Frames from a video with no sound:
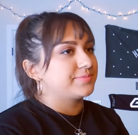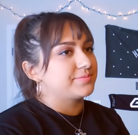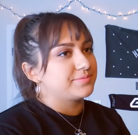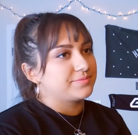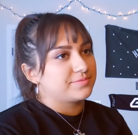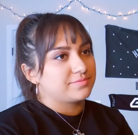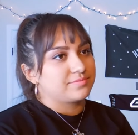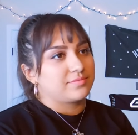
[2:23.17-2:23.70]

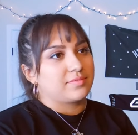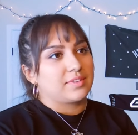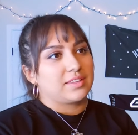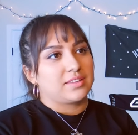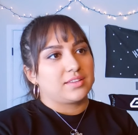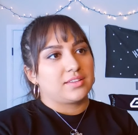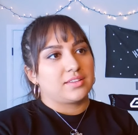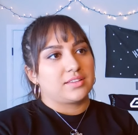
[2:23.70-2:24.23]

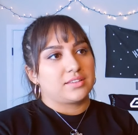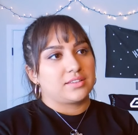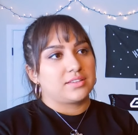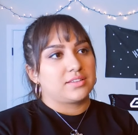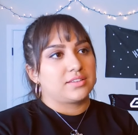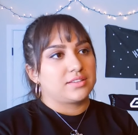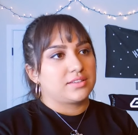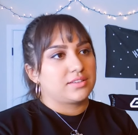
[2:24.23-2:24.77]

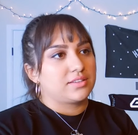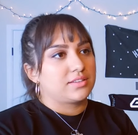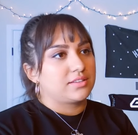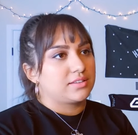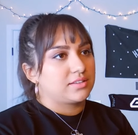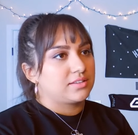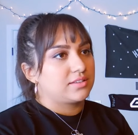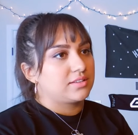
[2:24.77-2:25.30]

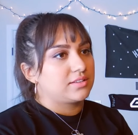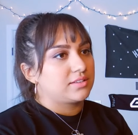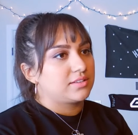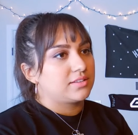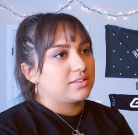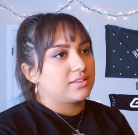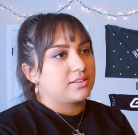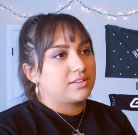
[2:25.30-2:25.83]

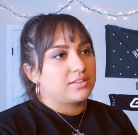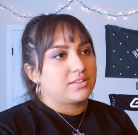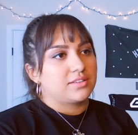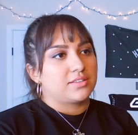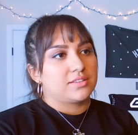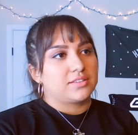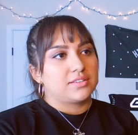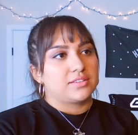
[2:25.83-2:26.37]

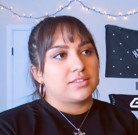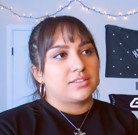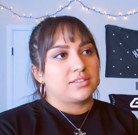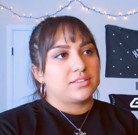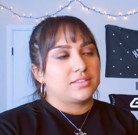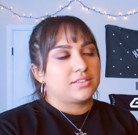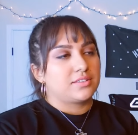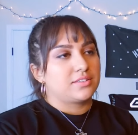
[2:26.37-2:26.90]

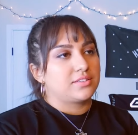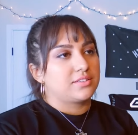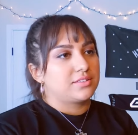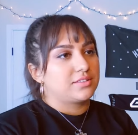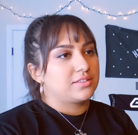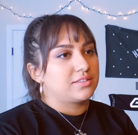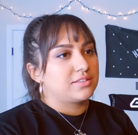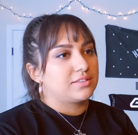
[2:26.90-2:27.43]
[no speech]